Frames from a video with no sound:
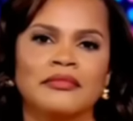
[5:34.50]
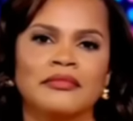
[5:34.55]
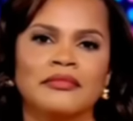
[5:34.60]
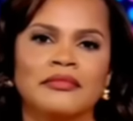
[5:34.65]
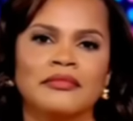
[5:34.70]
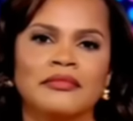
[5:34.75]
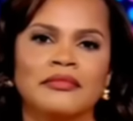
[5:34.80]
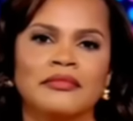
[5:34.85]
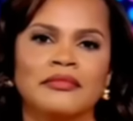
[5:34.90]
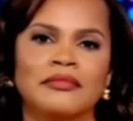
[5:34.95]

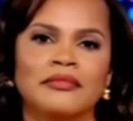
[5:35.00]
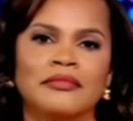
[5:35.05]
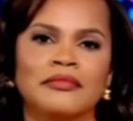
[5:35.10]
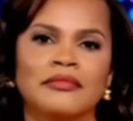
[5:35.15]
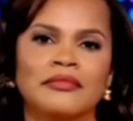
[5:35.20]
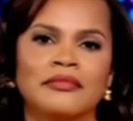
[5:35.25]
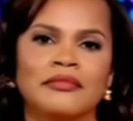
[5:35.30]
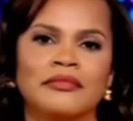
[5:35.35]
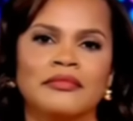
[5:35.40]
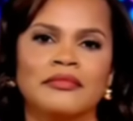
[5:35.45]

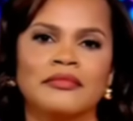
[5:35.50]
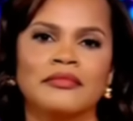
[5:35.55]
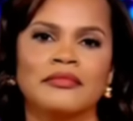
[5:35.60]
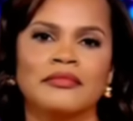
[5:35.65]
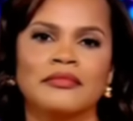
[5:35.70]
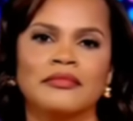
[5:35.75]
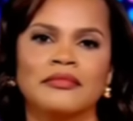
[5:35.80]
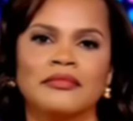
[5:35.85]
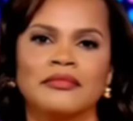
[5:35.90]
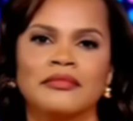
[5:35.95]

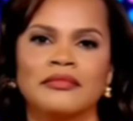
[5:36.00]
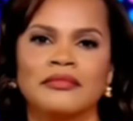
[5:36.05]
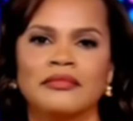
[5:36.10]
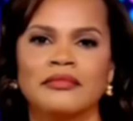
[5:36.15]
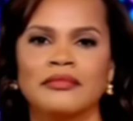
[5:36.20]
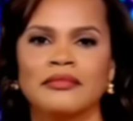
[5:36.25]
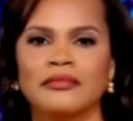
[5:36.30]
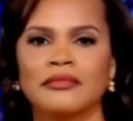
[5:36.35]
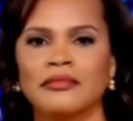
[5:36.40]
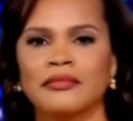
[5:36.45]

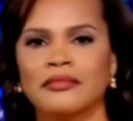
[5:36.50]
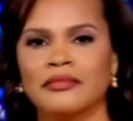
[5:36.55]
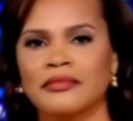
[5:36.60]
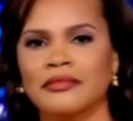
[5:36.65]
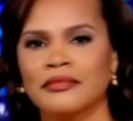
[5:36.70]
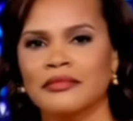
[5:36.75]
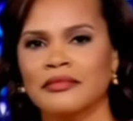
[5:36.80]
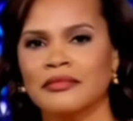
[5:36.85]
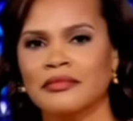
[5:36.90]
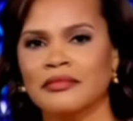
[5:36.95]

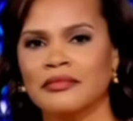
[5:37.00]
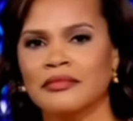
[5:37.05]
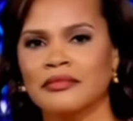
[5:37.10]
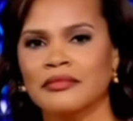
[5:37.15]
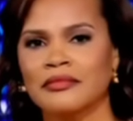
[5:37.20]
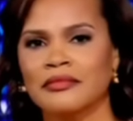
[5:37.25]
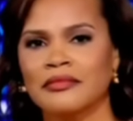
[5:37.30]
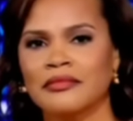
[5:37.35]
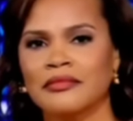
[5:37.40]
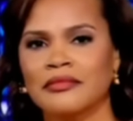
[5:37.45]

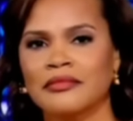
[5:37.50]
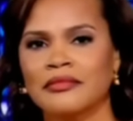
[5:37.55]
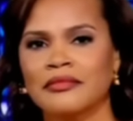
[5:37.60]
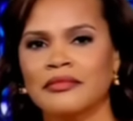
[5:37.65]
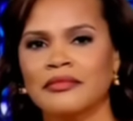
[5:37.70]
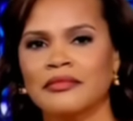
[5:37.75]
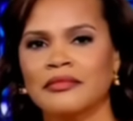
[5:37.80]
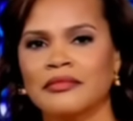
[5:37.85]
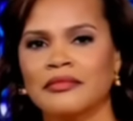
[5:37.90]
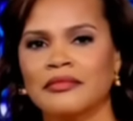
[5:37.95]

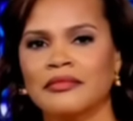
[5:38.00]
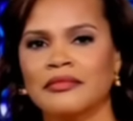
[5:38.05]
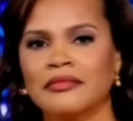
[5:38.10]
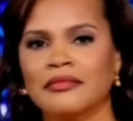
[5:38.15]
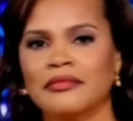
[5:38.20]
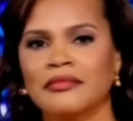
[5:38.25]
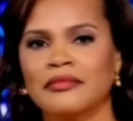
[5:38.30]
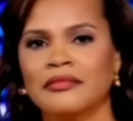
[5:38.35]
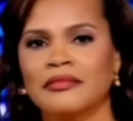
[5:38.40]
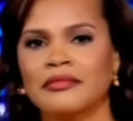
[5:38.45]

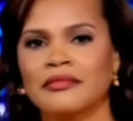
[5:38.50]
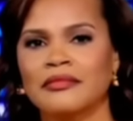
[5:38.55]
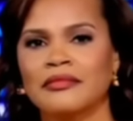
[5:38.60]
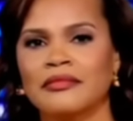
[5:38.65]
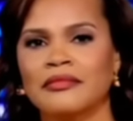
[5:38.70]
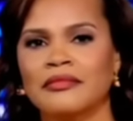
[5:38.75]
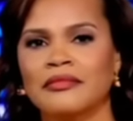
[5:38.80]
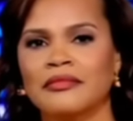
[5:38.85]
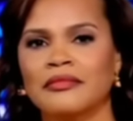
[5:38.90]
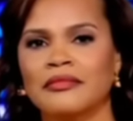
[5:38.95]

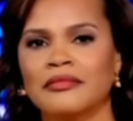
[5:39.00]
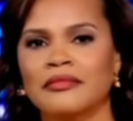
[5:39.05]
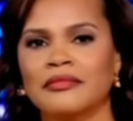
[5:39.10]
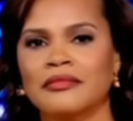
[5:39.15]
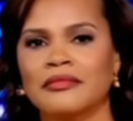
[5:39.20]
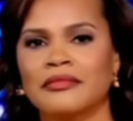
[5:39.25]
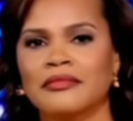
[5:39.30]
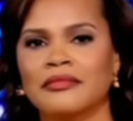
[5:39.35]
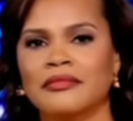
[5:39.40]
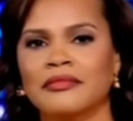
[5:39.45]

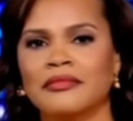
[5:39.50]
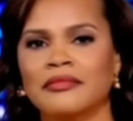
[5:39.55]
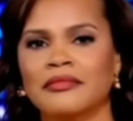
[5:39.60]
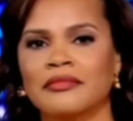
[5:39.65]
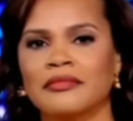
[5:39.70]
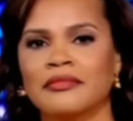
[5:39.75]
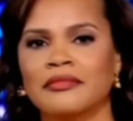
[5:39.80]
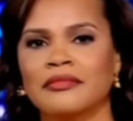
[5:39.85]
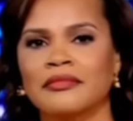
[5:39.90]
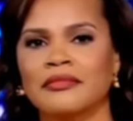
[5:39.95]

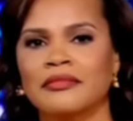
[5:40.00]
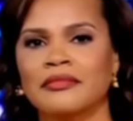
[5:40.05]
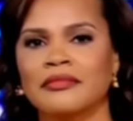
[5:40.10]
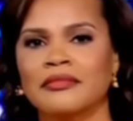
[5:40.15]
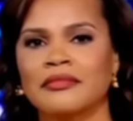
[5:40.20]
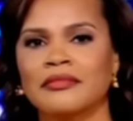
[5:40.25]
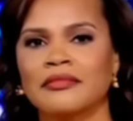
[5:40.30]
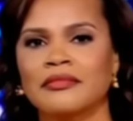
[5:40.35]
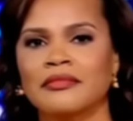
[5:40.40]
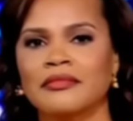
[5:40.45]

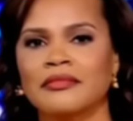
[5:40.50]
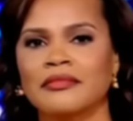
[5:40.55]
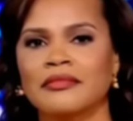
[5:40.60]
The person shown says nothing.